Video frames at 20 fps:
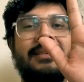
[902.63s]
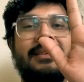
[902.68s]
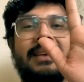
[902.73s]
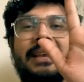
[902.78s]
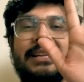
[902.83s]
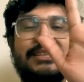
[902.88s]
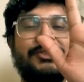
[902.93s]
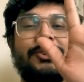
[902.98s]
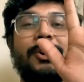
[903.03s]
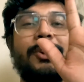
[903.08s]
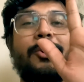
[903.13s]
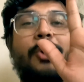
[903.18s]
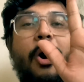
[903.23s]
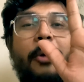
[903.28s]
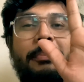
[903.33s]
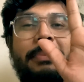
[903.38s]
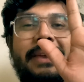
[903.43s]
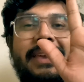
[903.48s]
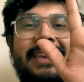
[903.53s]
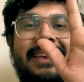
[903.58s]
It's not
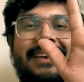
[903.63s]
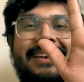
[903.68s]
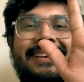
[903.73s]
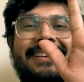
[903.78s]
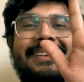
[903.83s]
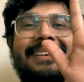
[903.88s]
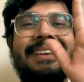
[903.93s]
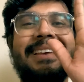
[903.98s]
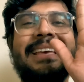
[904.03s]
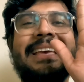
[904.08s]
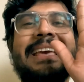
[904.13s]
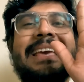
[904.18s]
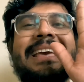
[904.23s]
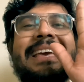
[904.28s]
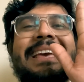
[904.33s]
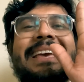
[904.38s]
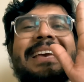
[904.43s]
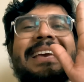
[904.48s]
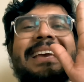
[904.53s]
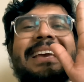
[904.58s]
copying.
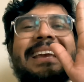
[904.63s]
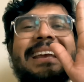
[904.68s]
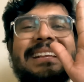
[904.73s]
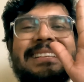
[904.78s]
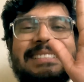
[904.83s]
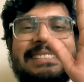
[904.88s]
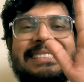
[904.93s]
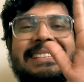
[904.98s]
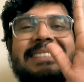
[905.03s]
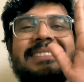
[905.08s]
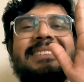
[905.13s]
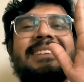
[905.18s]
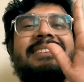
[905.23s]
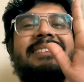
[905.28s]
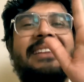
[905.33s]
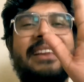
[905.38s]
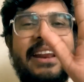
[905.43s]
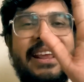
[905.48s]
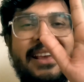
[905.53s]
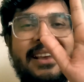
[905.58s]
It's just a
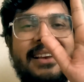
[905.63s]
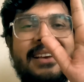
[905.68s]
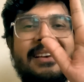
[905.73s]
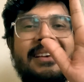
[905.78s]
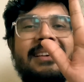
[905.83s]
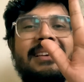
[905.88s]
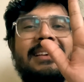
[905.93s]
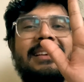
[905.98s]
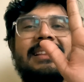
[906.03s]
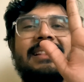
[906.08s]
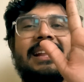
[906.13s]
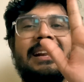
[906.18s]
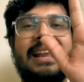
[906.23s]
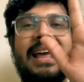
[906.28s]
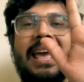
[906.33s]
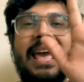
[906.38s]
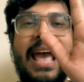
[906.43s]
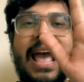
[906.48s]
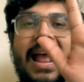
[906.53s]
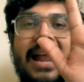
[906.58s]
trick that
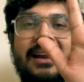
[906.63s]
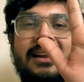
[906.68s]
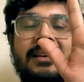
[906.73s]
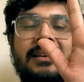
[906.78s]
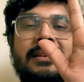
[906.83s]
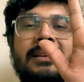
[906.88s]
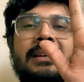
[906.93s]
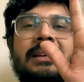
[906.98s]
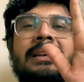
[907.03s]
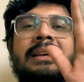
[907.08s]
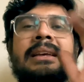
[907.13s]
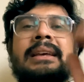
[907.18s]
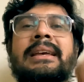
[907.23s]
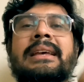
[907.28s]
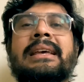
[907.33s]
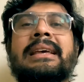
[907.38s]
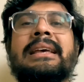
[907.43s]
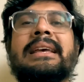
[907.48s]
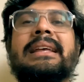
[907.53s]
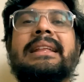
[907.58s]
I had.
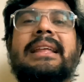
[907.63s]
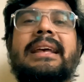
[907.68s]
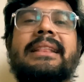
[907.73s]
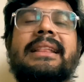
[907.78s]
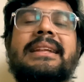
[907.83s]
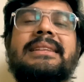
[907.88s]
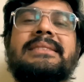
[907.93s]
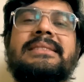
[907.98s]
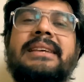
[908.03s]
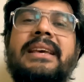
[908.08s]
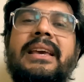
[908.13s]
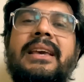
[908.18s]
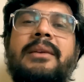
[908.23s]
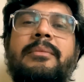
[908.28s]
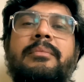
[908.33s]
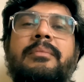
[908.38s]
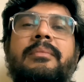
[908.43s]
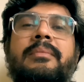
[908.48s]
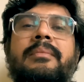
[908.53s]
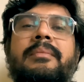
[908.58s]
Like, let's say
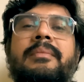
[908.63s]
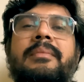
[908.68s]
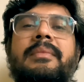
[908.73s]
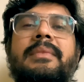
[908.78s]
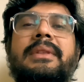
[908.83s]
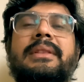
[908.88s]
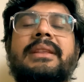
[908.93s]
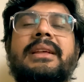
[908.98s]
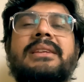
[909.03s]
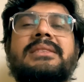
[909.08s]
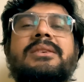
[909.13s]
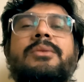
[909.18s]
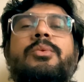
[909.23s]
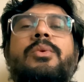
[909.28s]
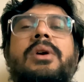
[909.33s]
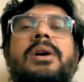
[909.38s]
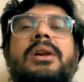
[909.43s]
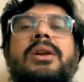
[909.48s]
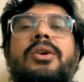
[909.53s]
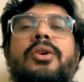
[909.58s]
there is a
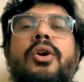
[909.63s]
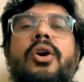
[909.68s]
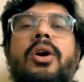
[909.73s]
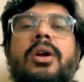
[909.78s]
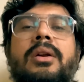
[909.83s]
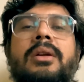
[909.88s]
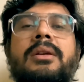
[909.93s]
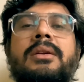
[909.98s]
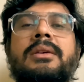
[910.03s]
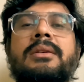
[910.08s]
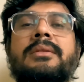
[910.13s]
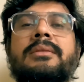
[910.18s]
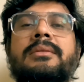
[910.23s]
word called